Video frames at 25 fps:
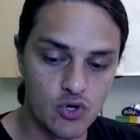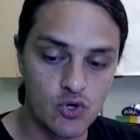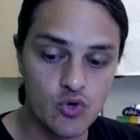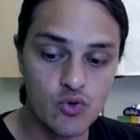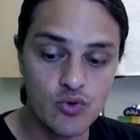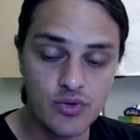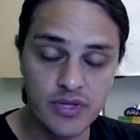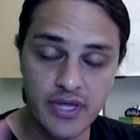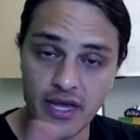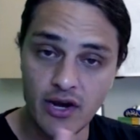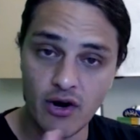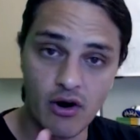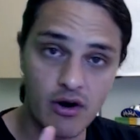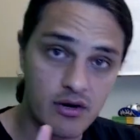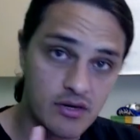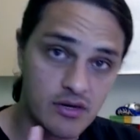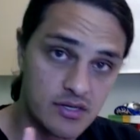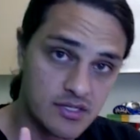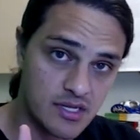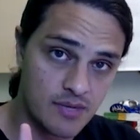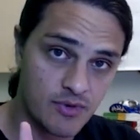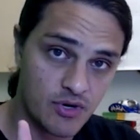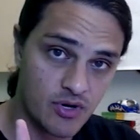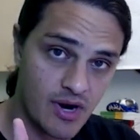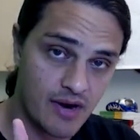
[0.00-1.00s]
who they are,
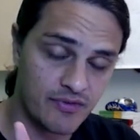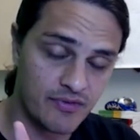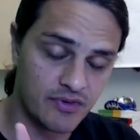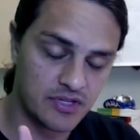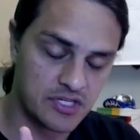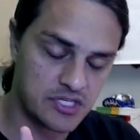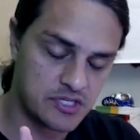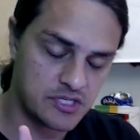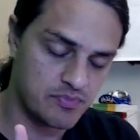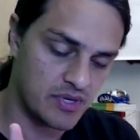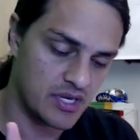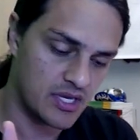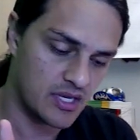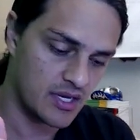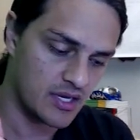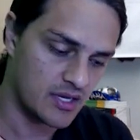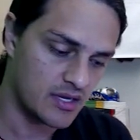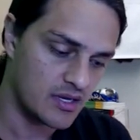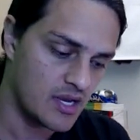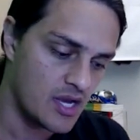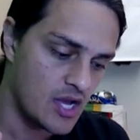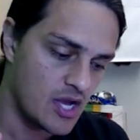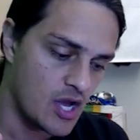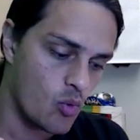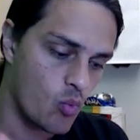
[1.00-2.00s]
demographically
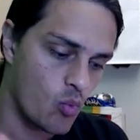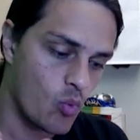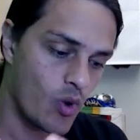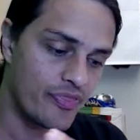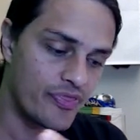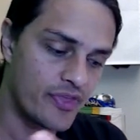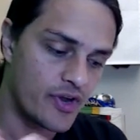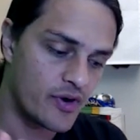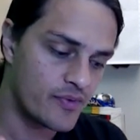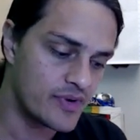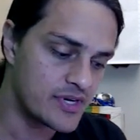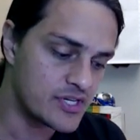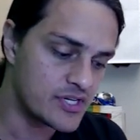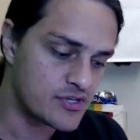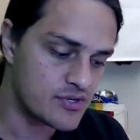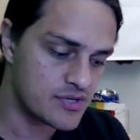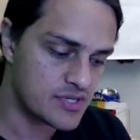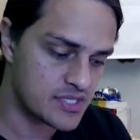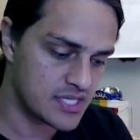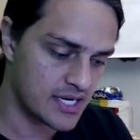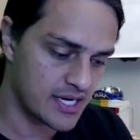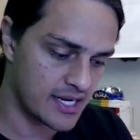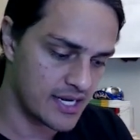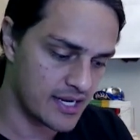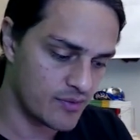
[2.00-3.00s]
speaking, what they're
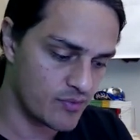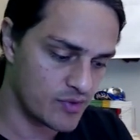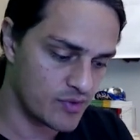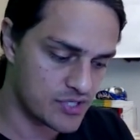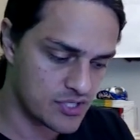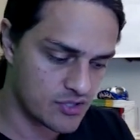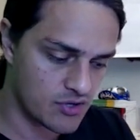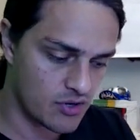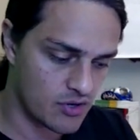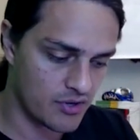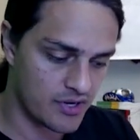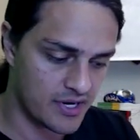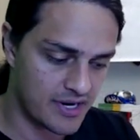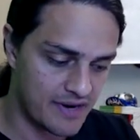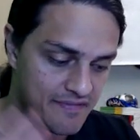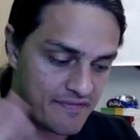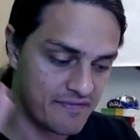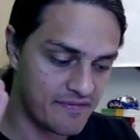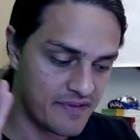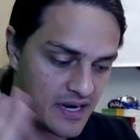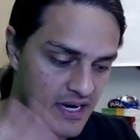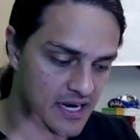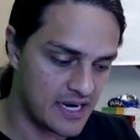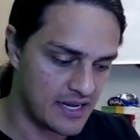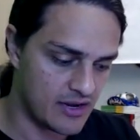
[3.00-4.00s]
interested in, which is called an
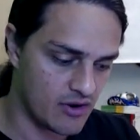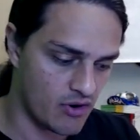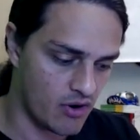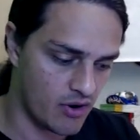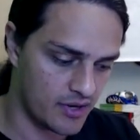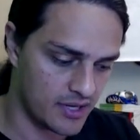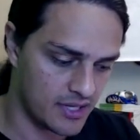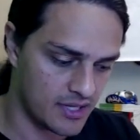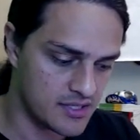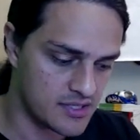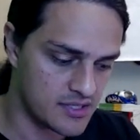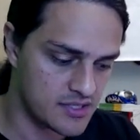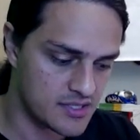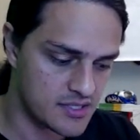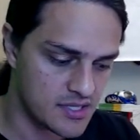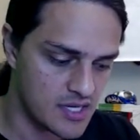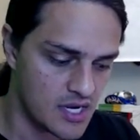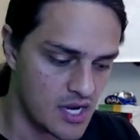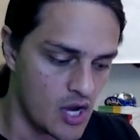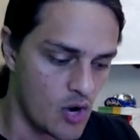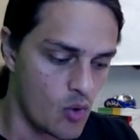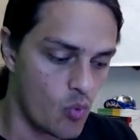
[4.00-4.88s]
affinity audience,